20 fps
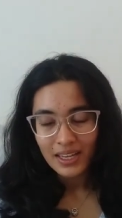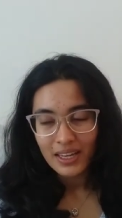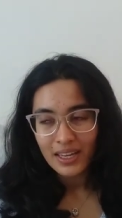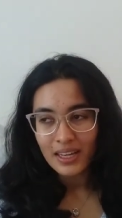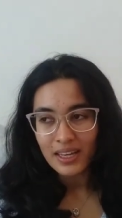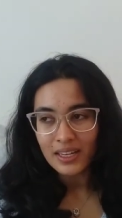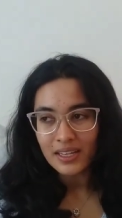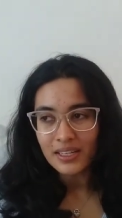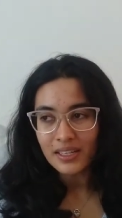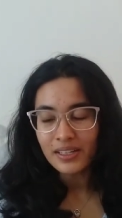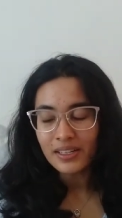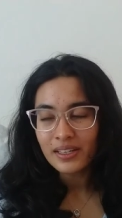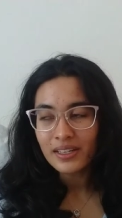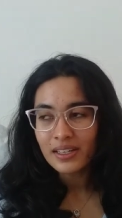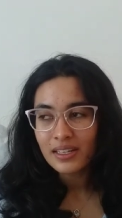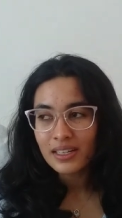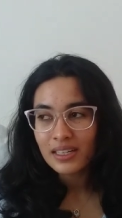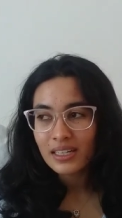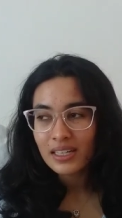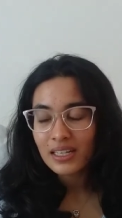And
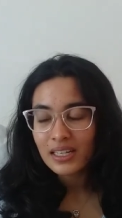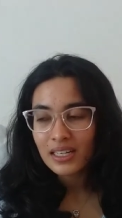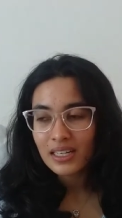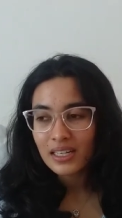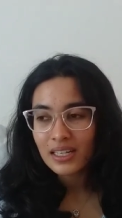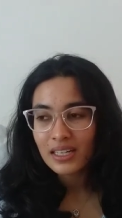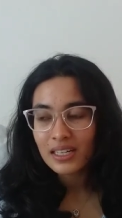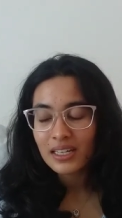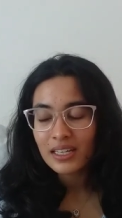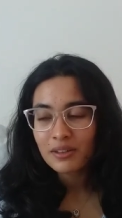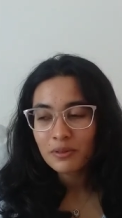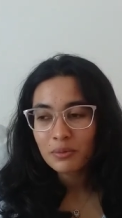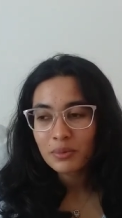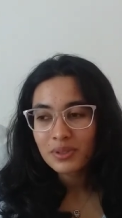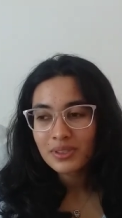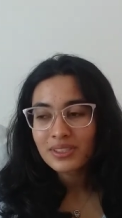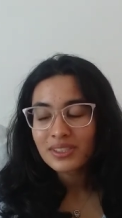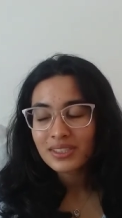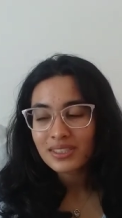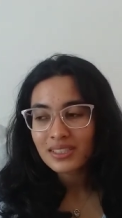it
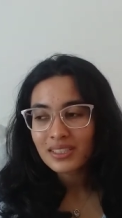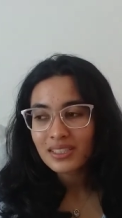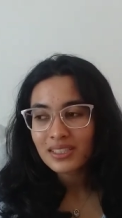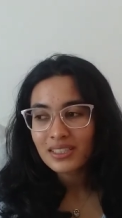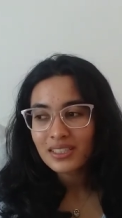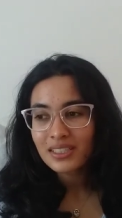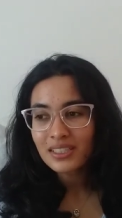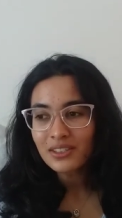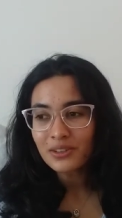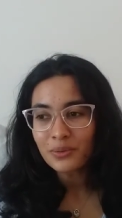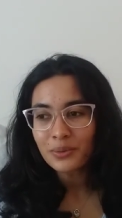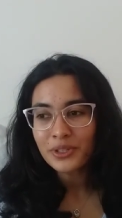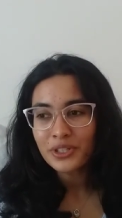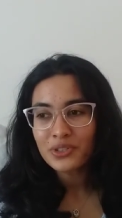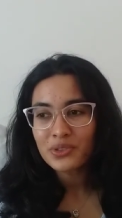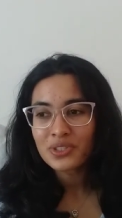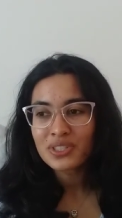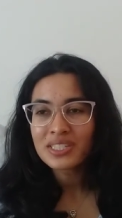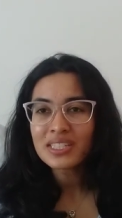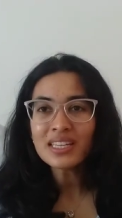was, you know, when you
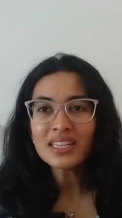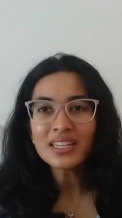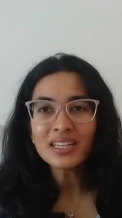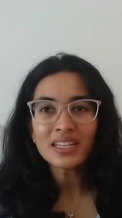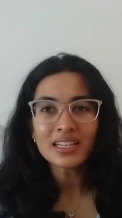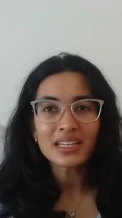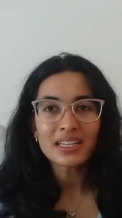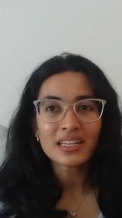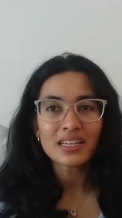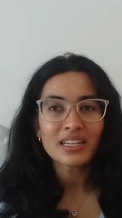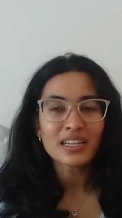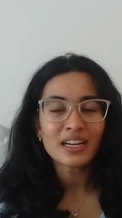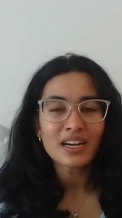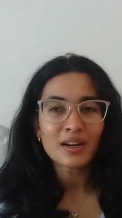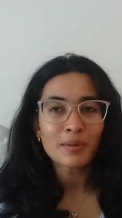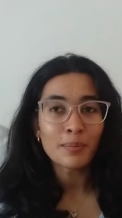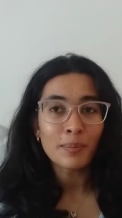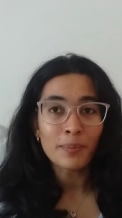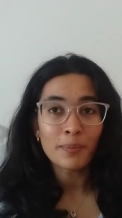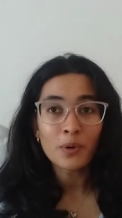see
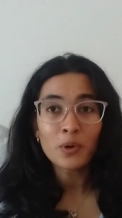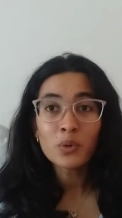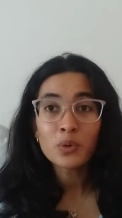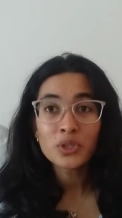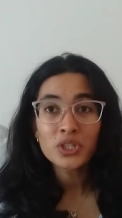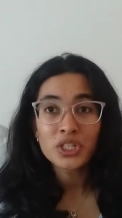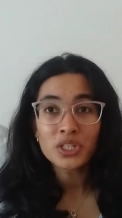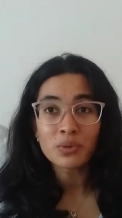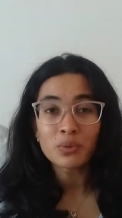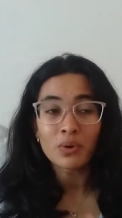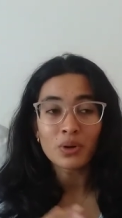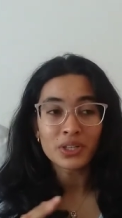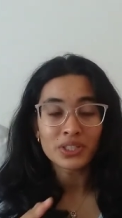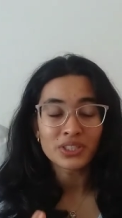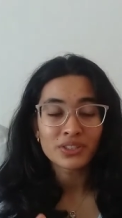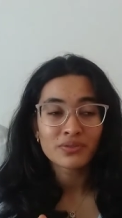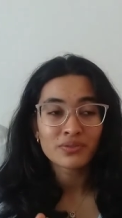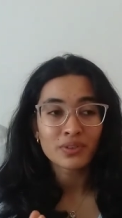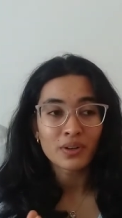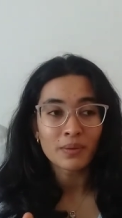who she
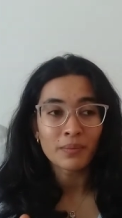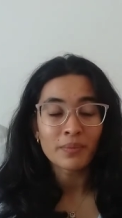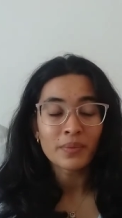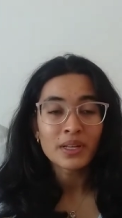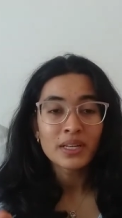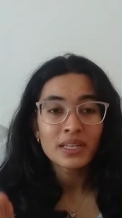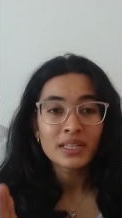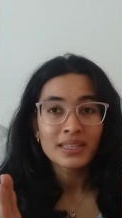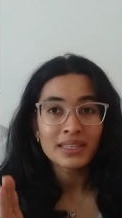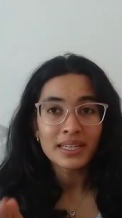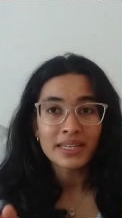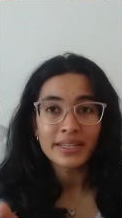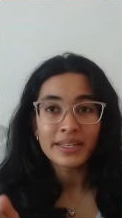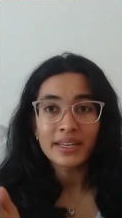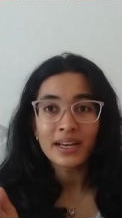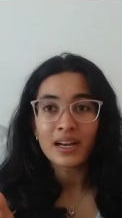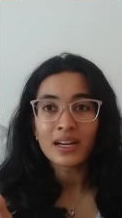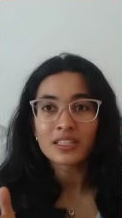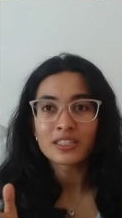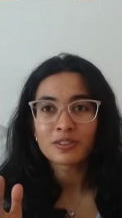was from Lady
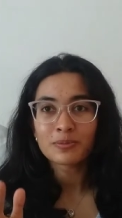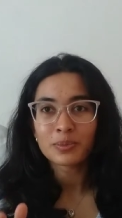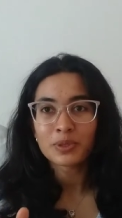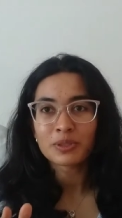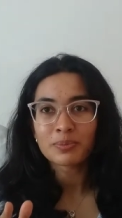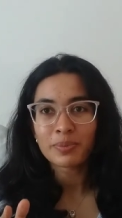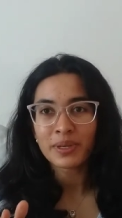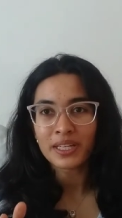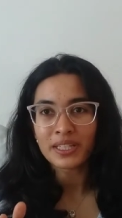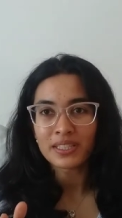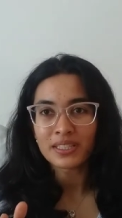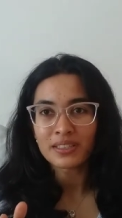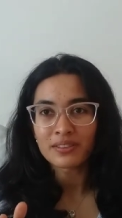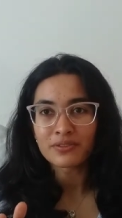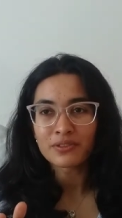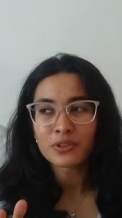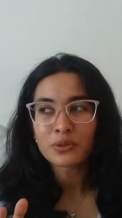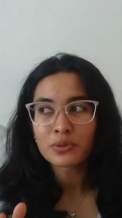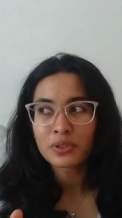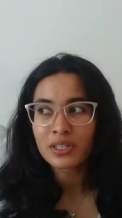Han's perspective,
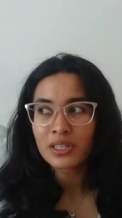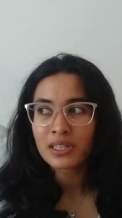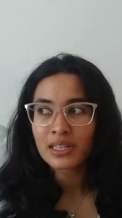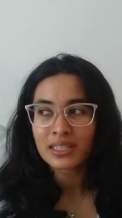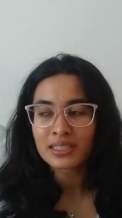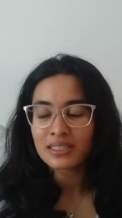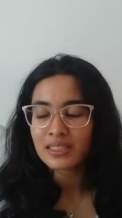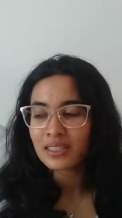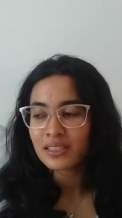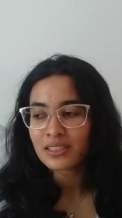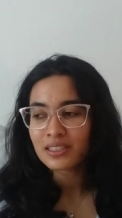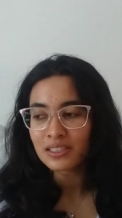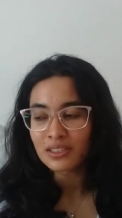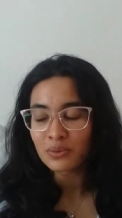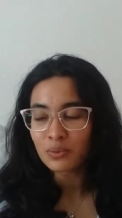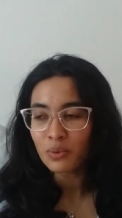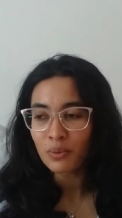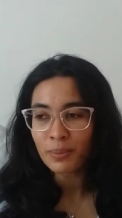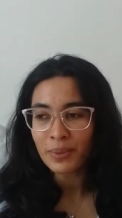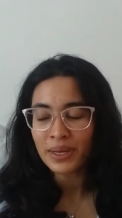you realize that this
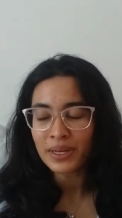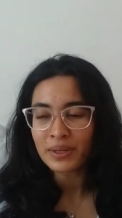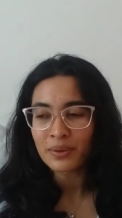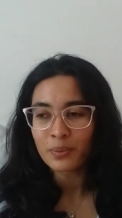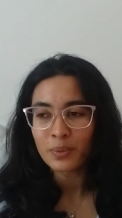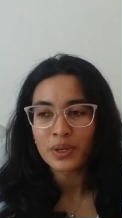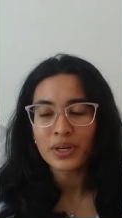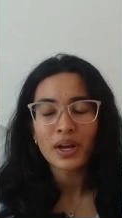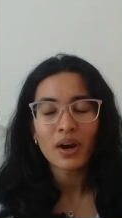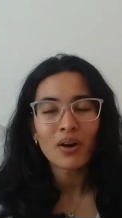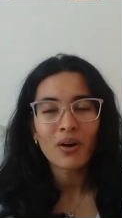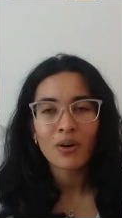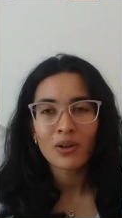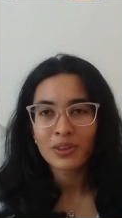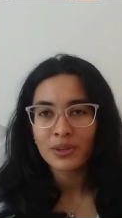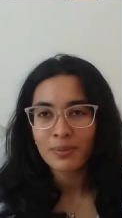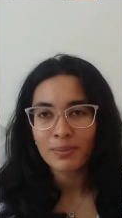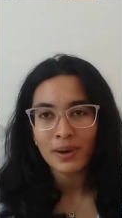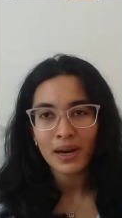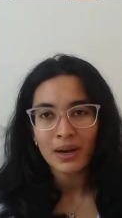woman, with all
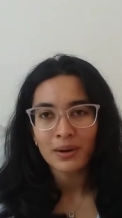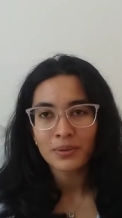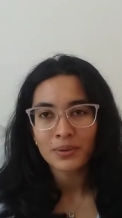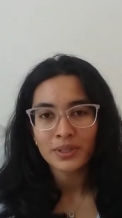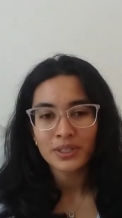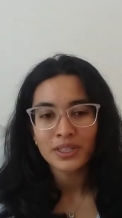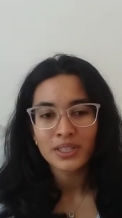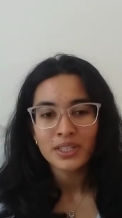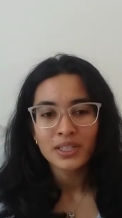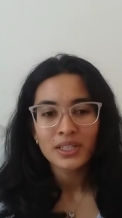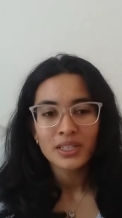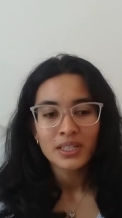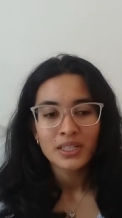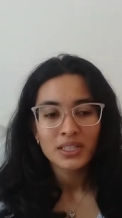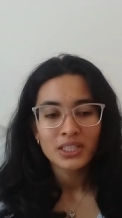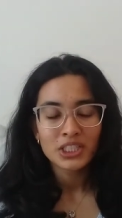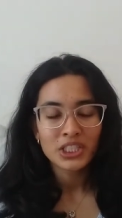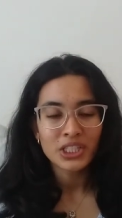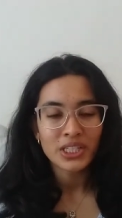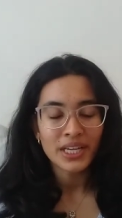the power
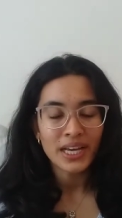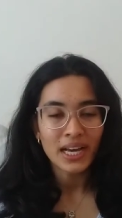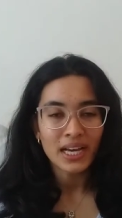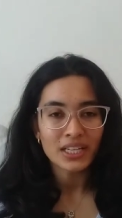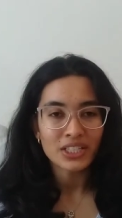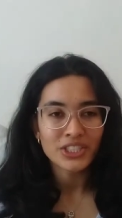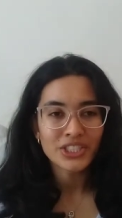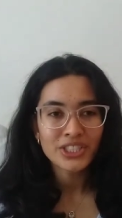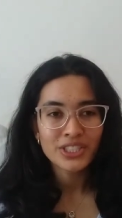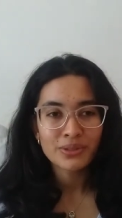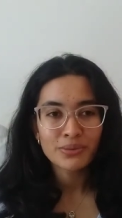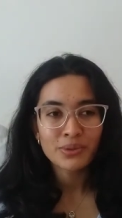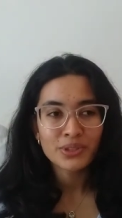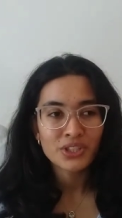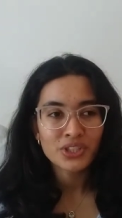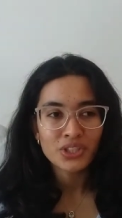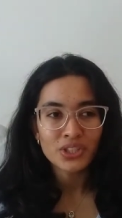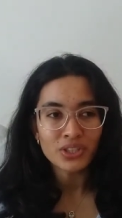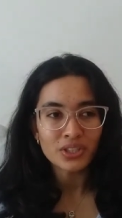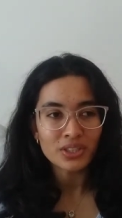she had, she
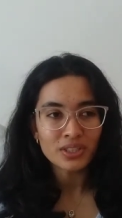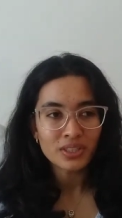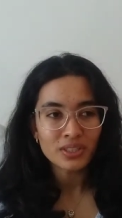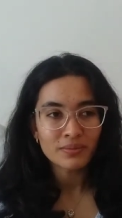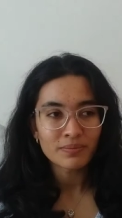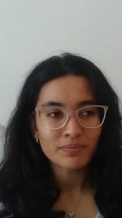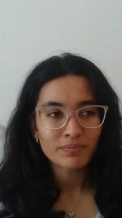was just